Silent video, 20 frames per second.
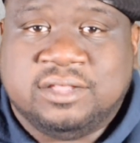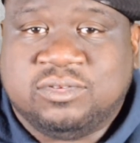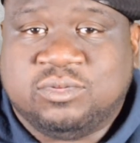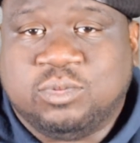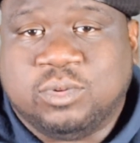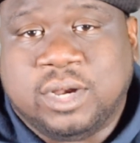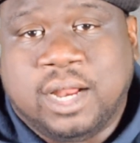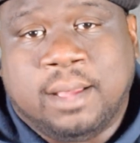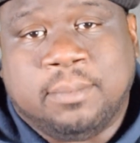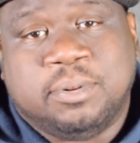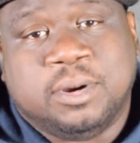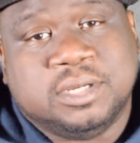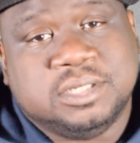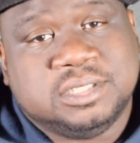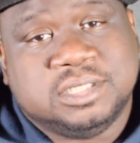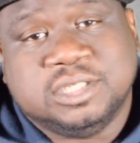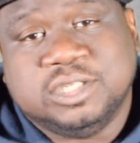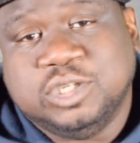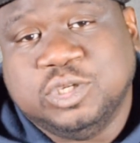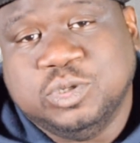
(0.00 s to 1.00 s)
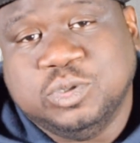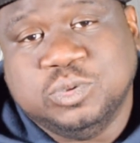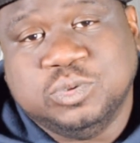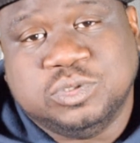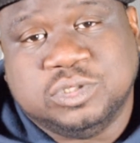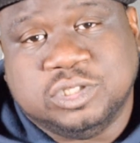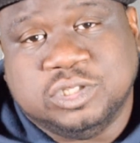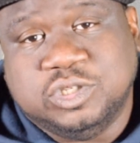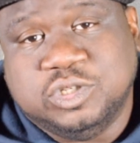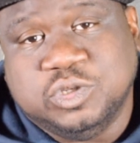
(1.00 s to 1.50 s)
That's what I personally
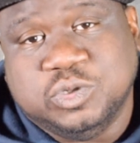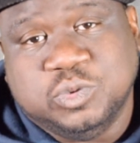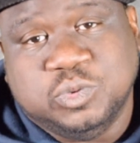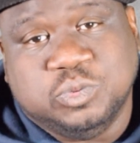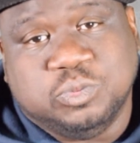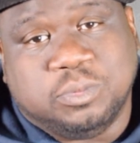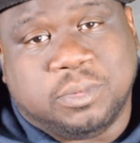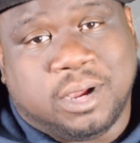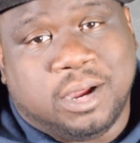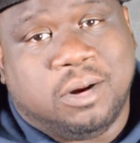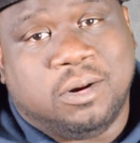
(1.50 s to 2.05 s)
use to do my